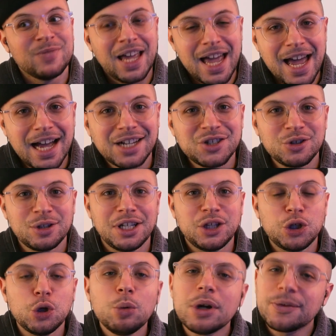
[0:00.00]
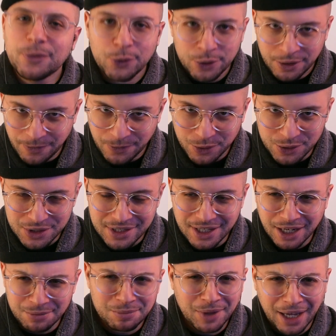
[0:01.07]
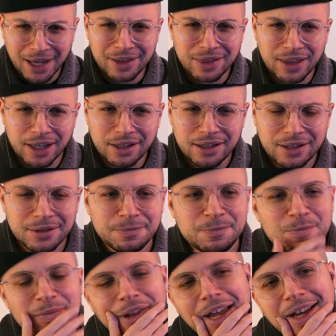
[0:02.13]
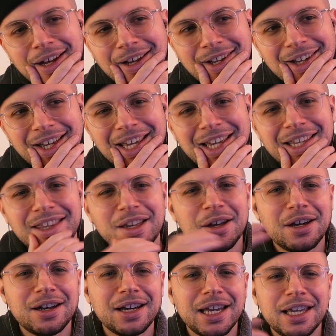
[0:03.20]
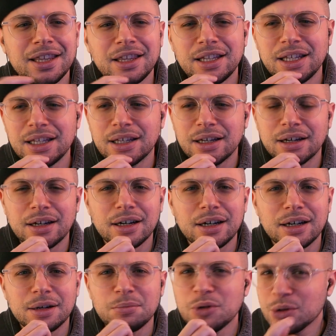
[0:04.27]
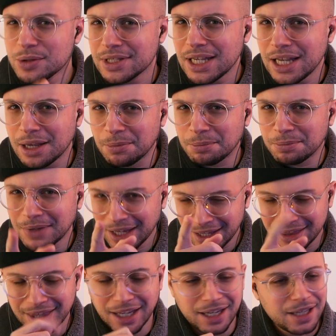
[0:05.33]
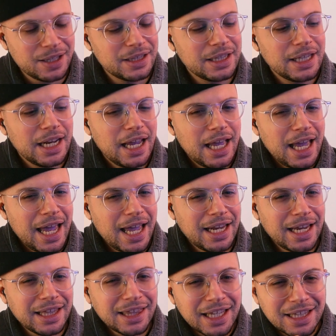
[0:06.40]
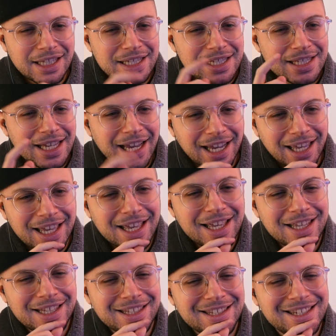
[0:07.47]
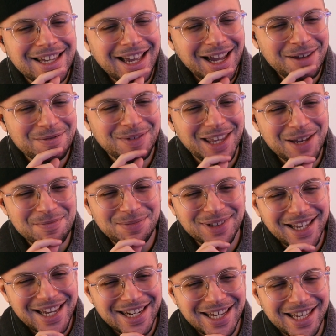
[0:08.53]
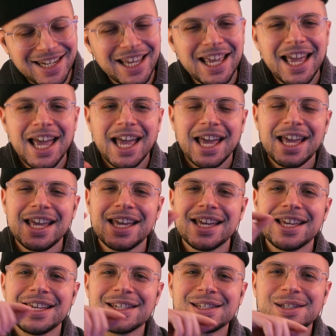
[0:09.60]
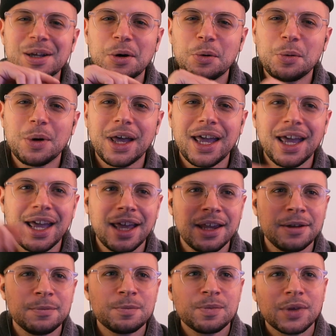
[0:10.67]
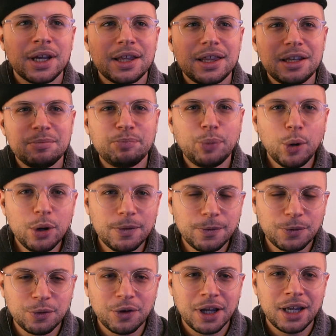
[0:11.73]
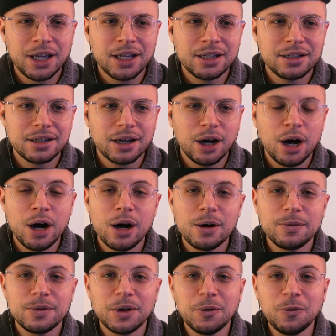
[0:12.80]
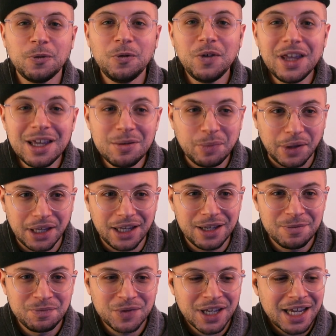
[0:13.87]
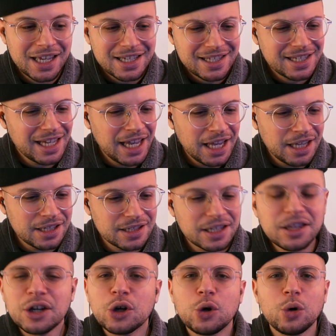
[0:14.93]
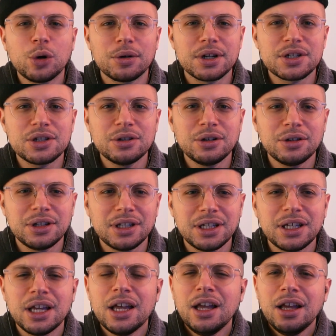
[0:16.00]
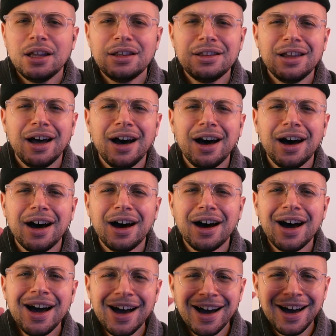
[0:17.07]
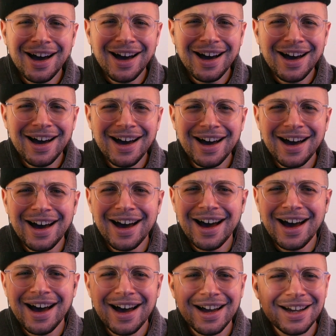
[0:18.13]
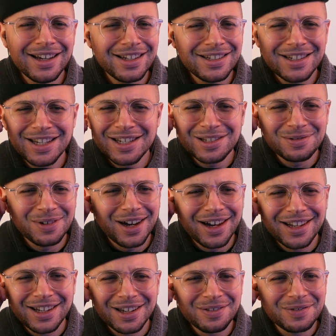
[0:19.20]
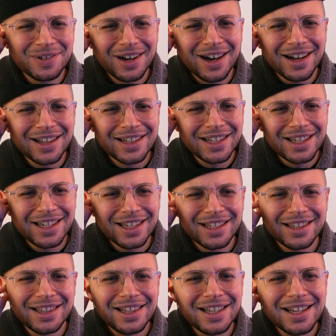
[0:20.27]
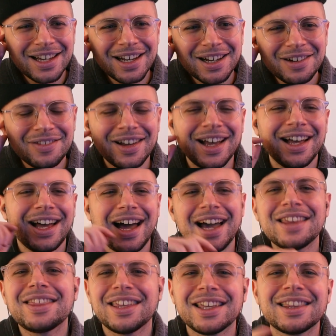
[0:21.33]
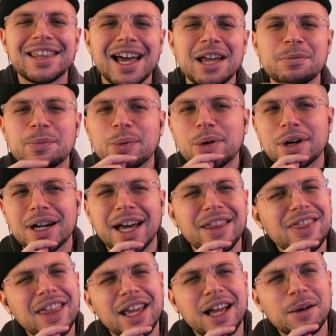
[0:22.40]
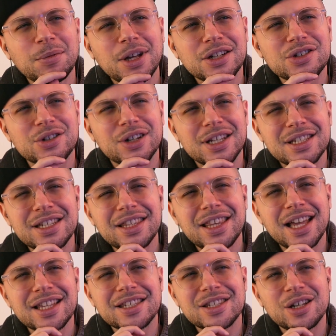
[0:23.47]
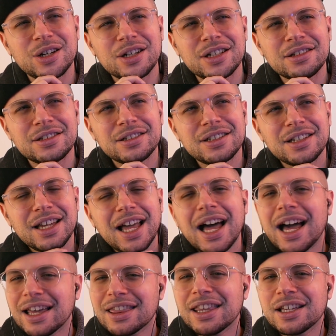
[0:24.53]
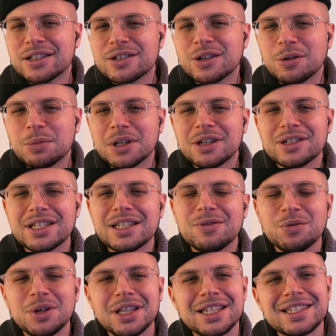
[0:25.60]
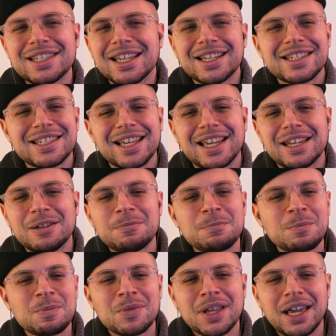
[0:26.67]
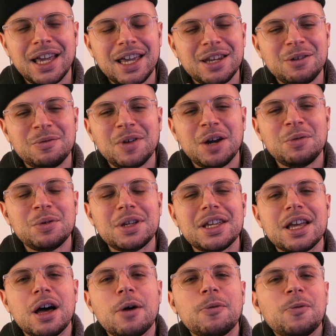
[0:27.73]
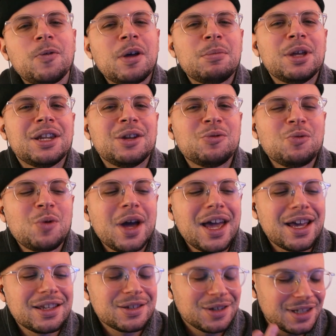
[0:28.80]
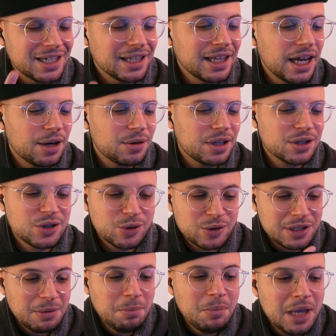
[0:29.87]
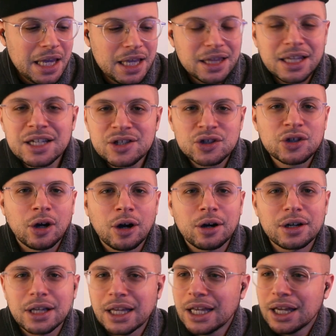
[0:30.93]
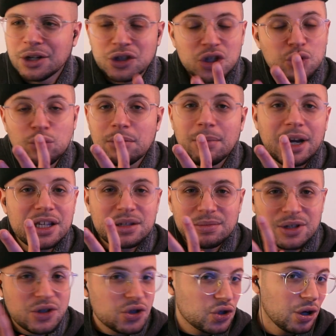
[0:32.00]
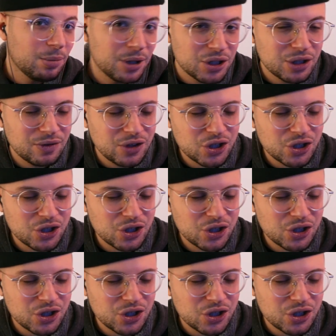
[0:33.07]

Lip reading: actually do it for the first time, I think, in the museum, I think. And I think the second time they played it is when the boyfriend of Phoebe sings the chorus, you know, the "No, I just wanna fall in love." I think that part, I think, I'm not sure. Is it that song? I think so, because he really sings it in a very feminine way, so it's hilarious. So to me, this song just reminds me so much of the